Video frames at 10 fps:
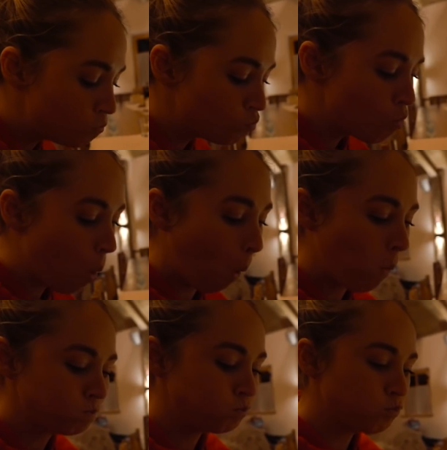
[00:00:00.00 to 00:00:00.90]
feel the
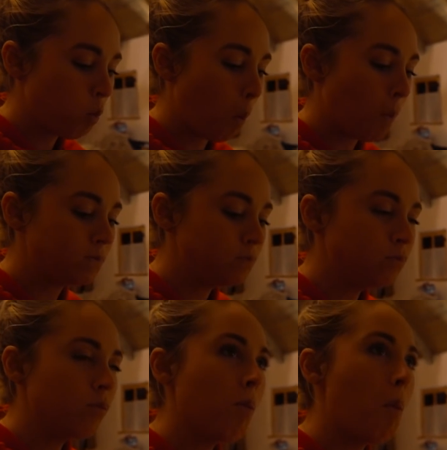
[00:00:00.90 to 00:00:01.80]
taste of it
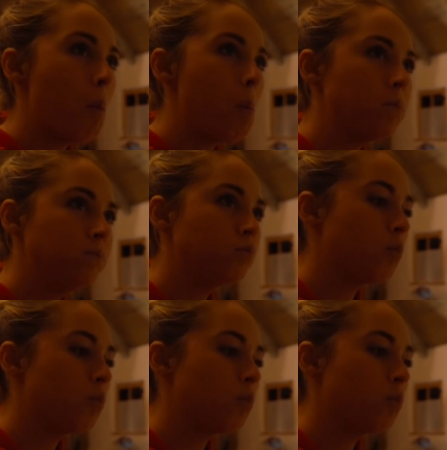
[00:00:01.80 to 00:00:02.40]
now and then